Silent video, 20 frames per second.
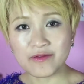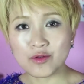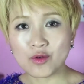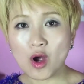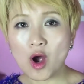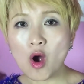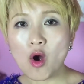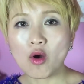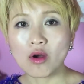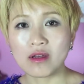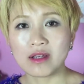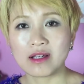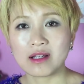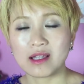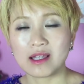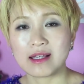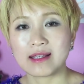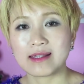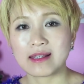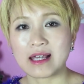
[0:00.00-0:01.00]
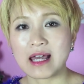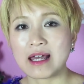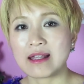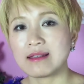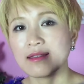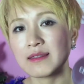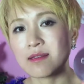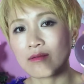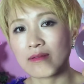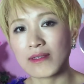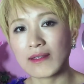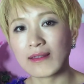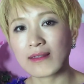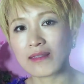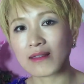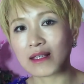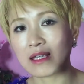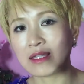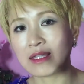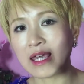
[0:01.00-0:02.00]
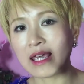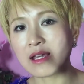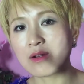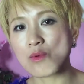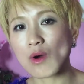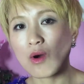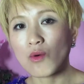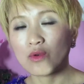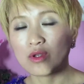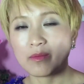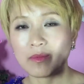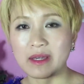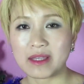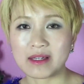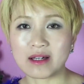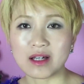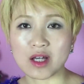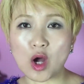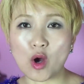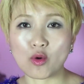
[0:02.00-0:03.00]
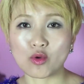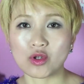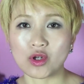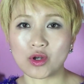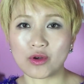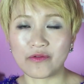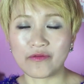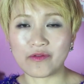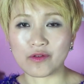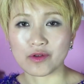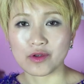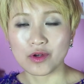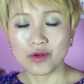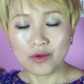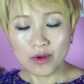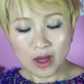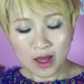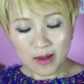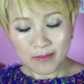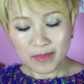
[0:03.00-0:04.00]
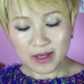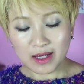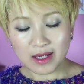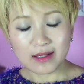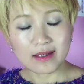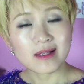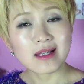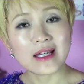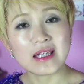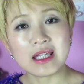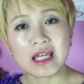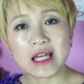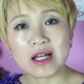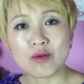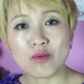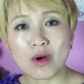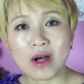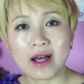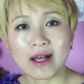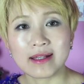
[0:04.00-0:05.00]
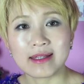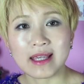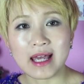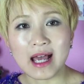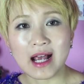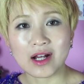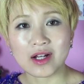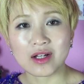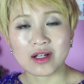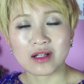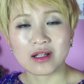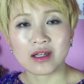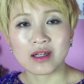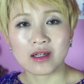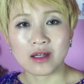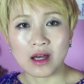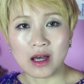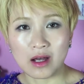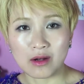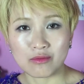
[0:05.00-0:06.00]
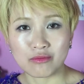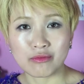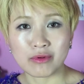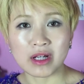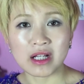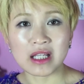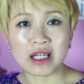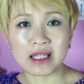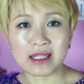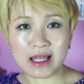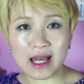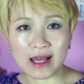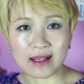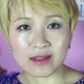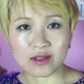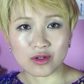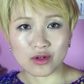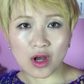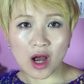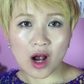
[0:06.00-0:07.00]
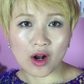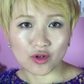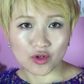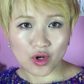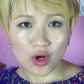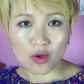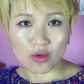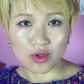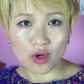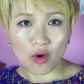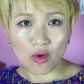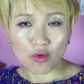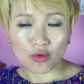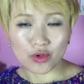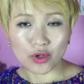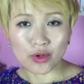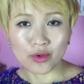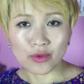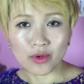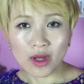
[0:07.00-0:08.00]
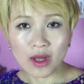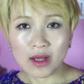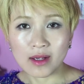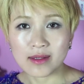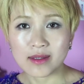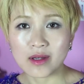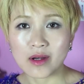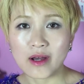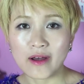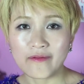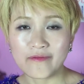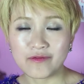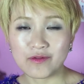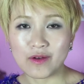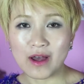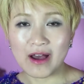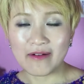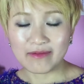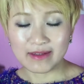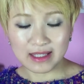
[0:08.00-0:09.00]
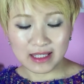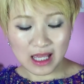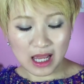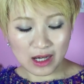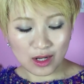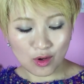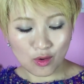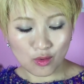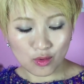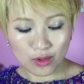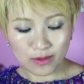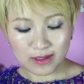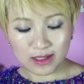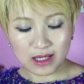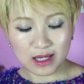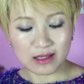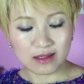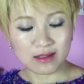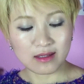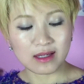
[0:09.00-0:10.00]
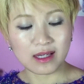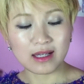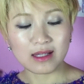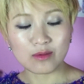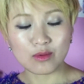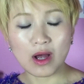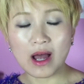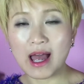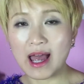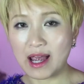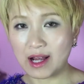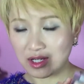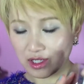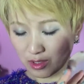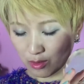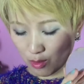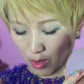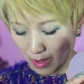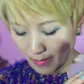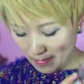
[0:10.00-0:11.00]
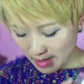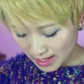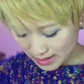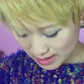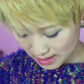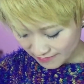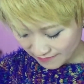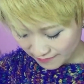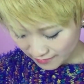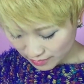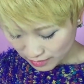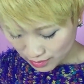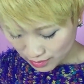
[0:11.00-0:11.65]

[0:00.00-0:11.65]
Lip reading: if you are oily skin, so this Clinique one would be the go-to for you, because Clinique one is actually really nice to control the oil. So if you have slightly oily skin, these one are actually quite better for